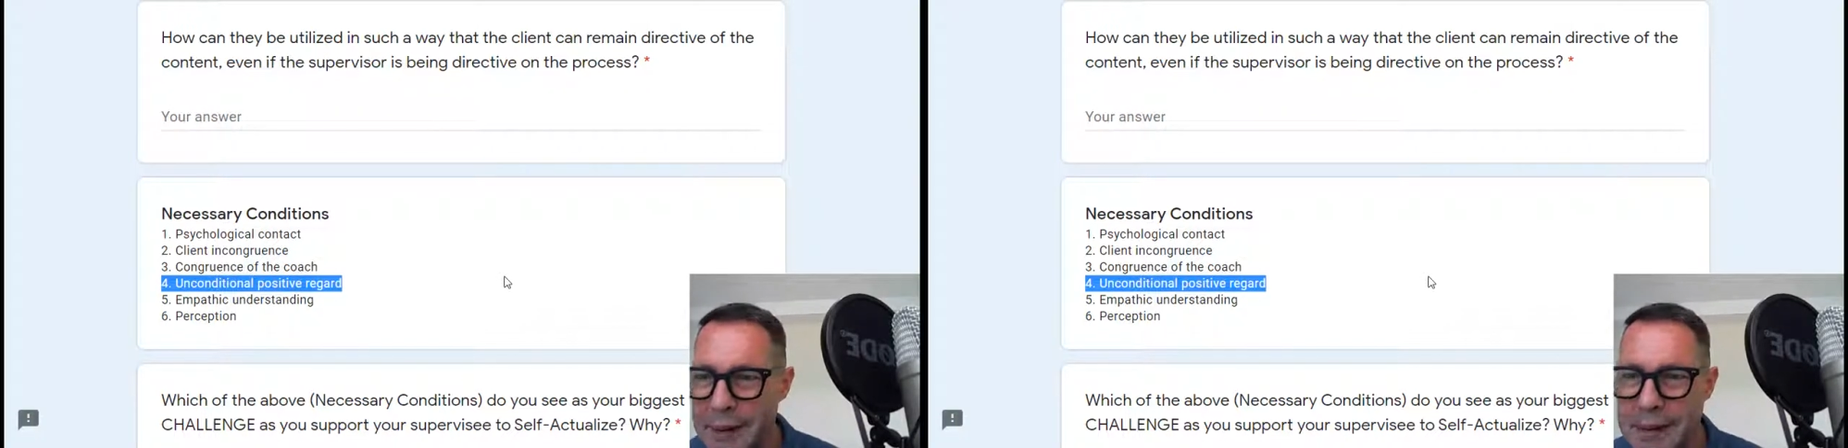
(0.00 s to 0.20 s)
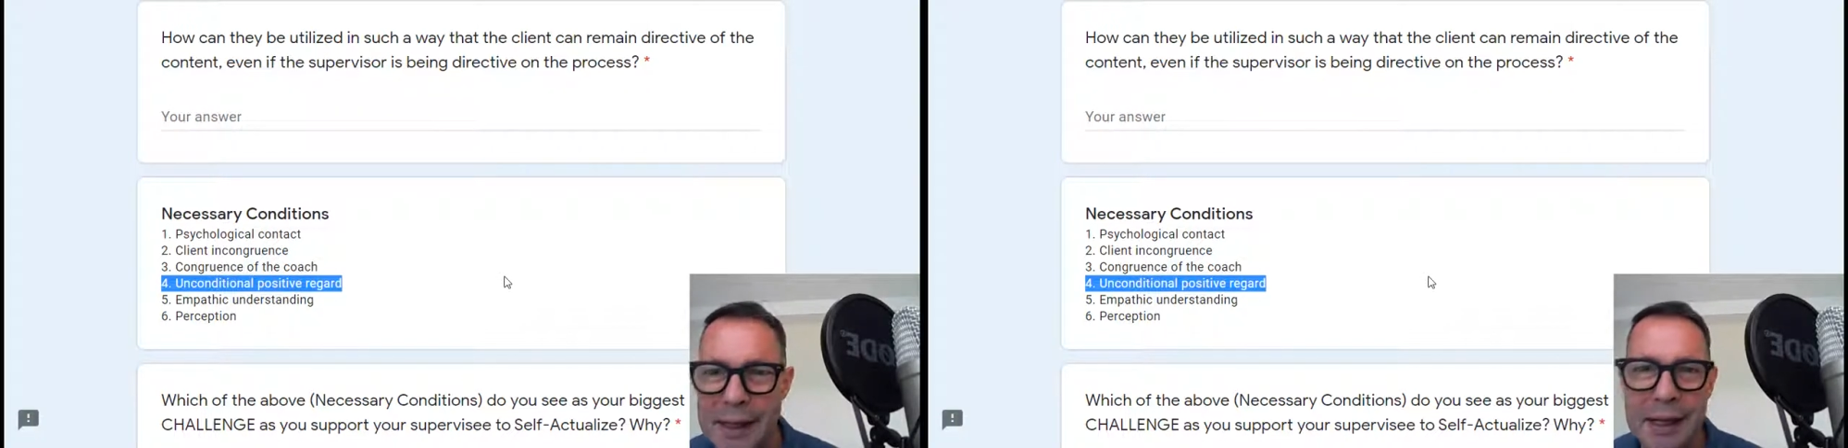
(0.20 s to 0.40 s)

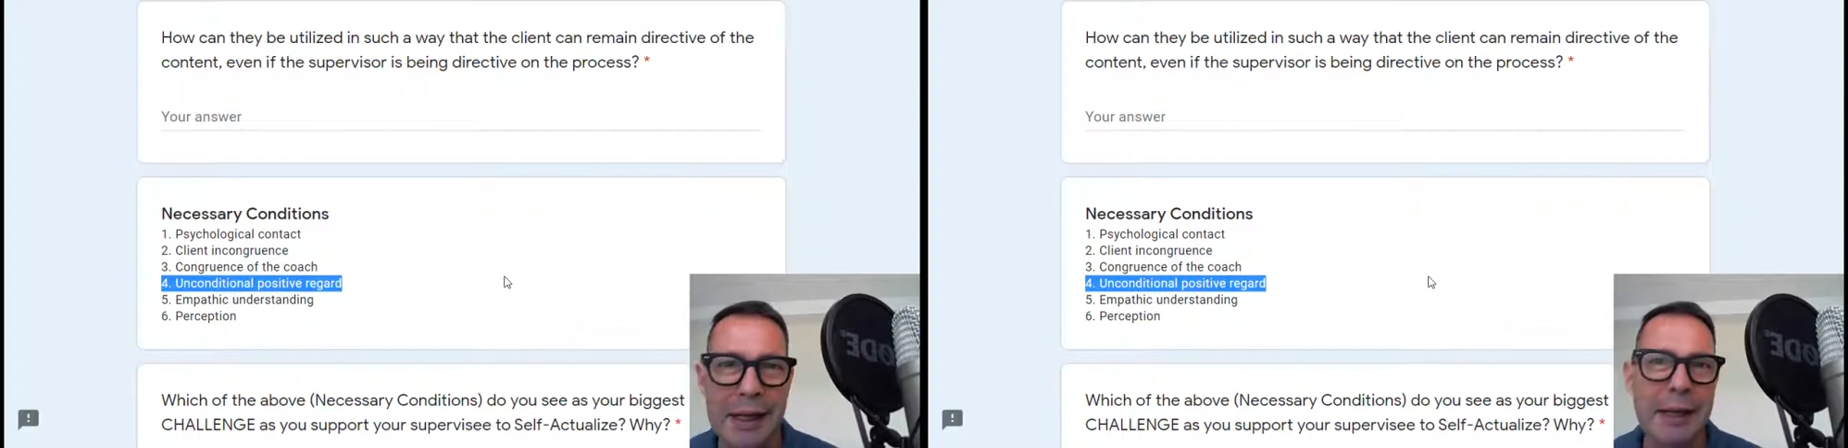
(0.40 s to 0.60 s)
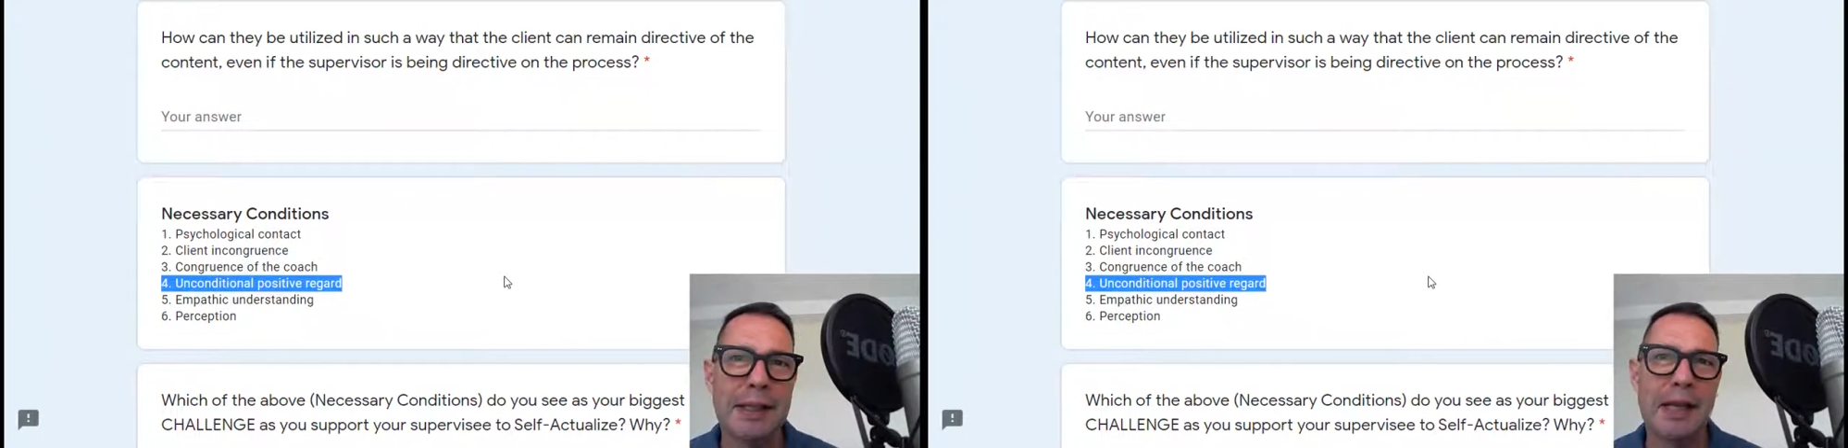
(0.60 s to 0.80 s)
gone
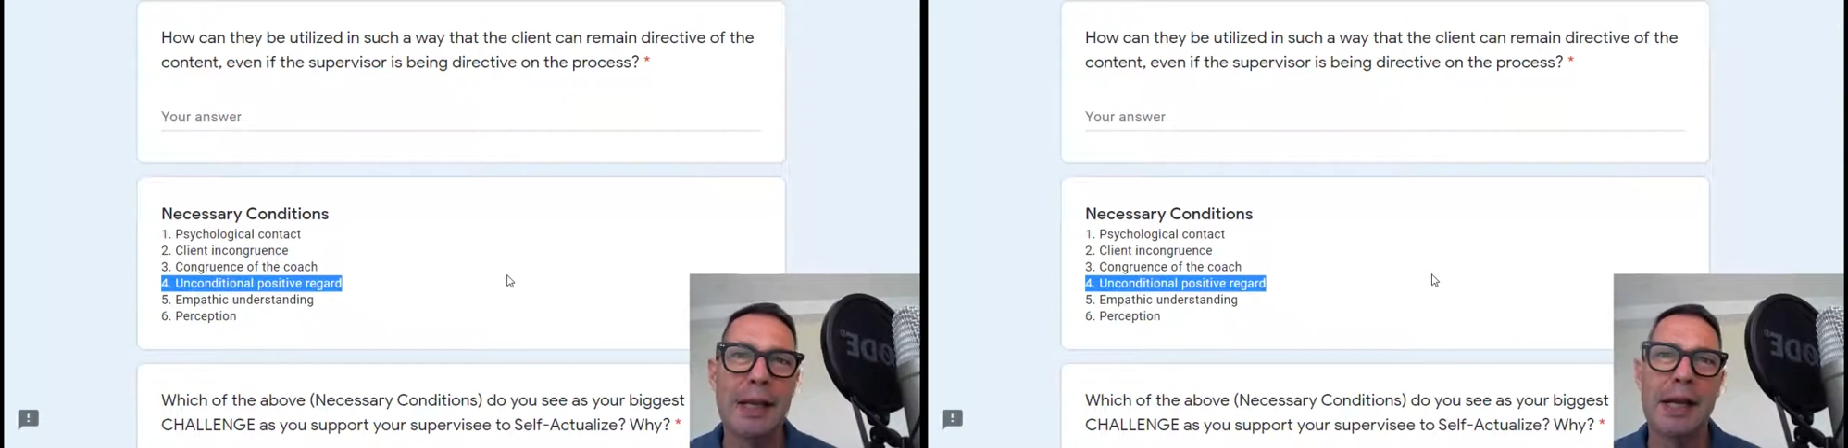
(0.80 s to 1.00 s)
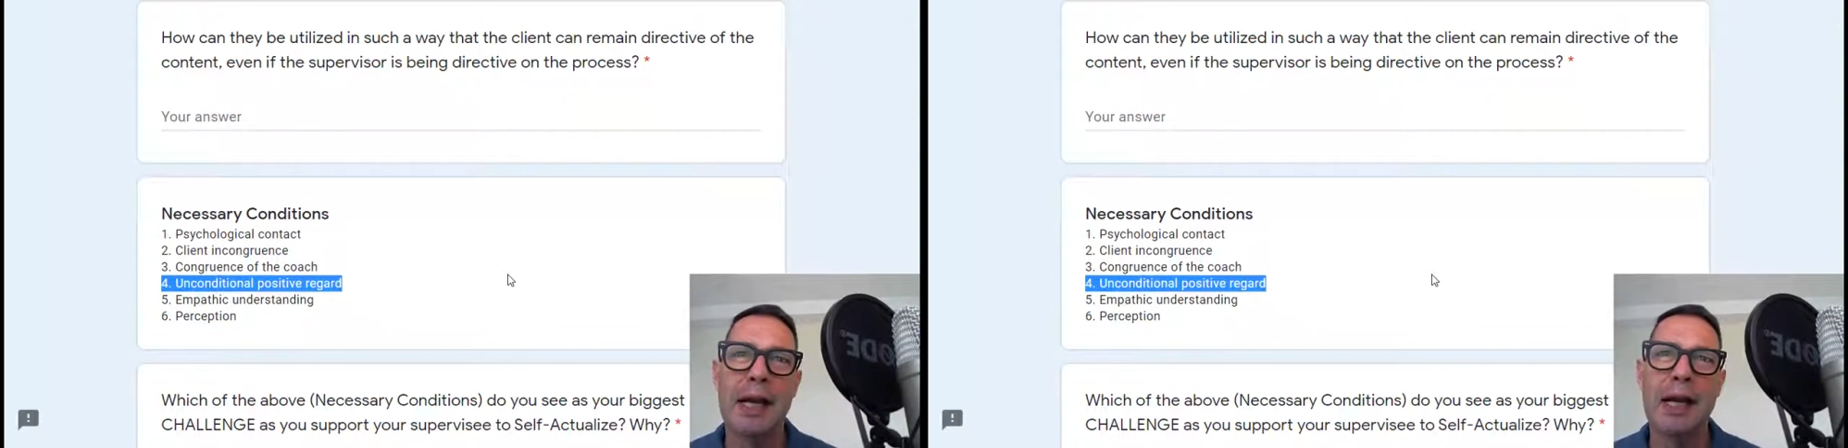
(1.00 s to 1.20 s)
out
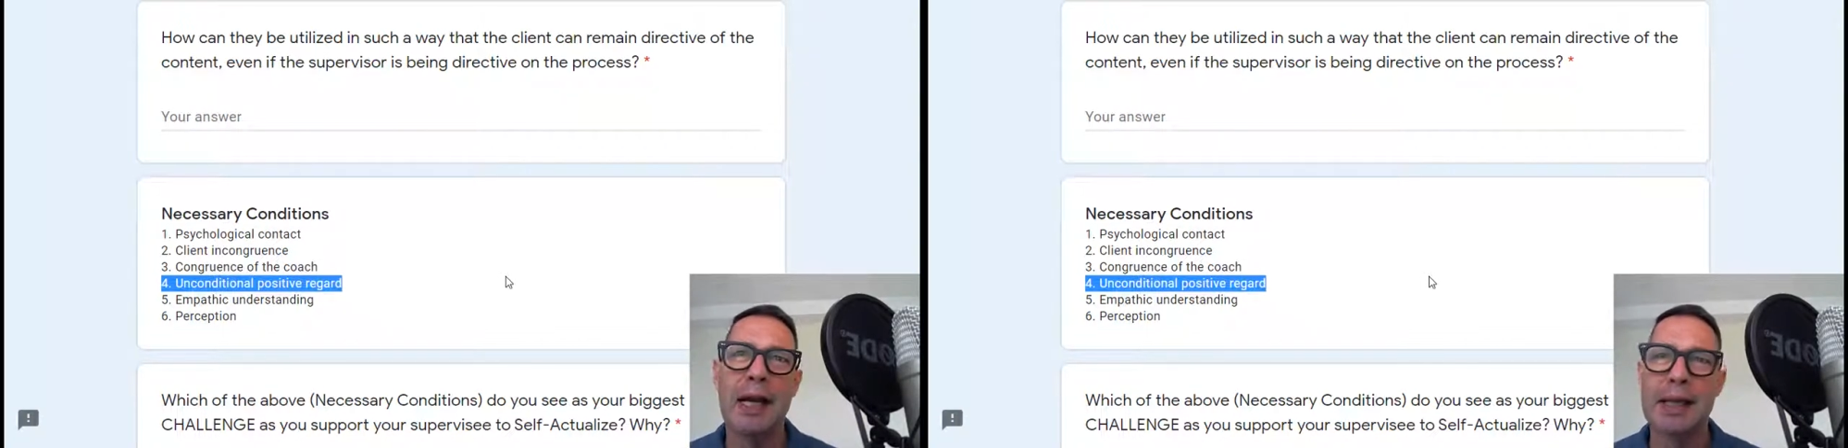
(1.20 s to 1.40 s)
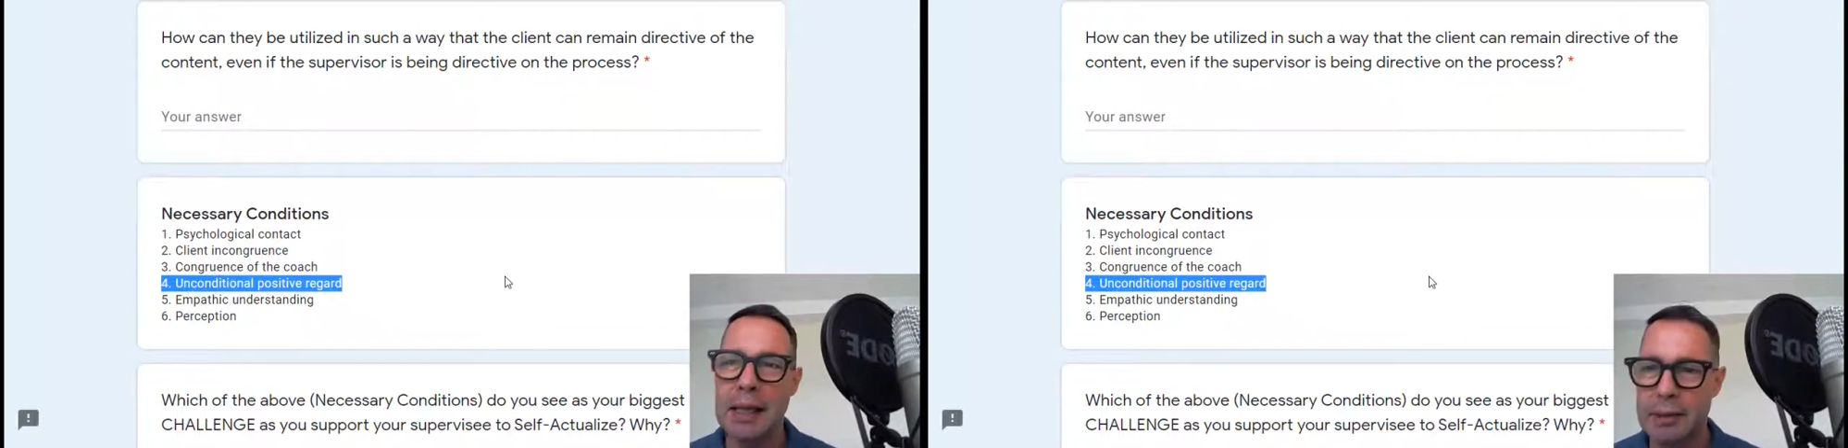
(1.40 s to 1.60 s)
there
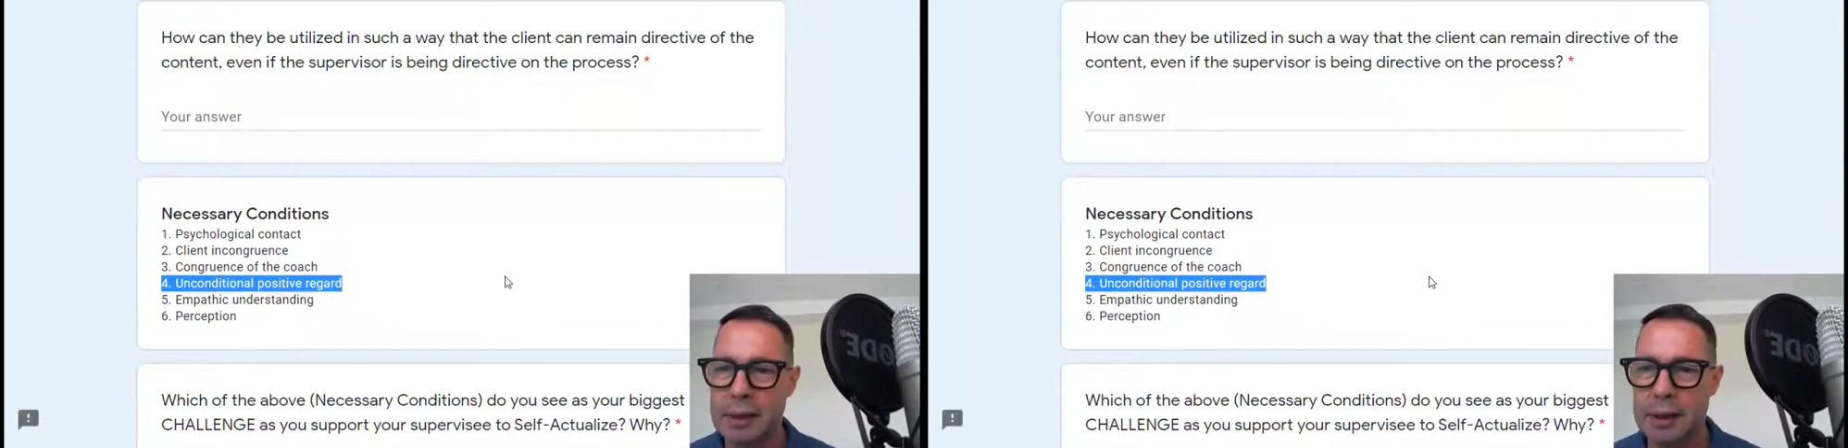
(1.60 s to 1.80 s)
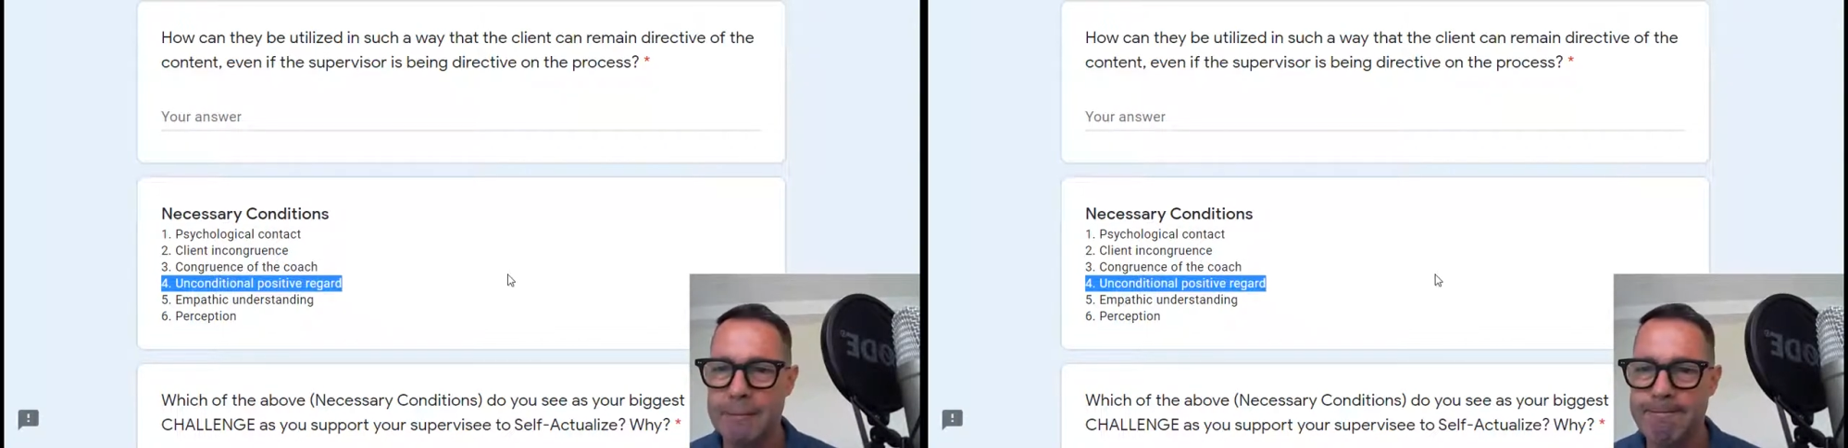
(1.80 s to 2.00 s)
and they haven't done it.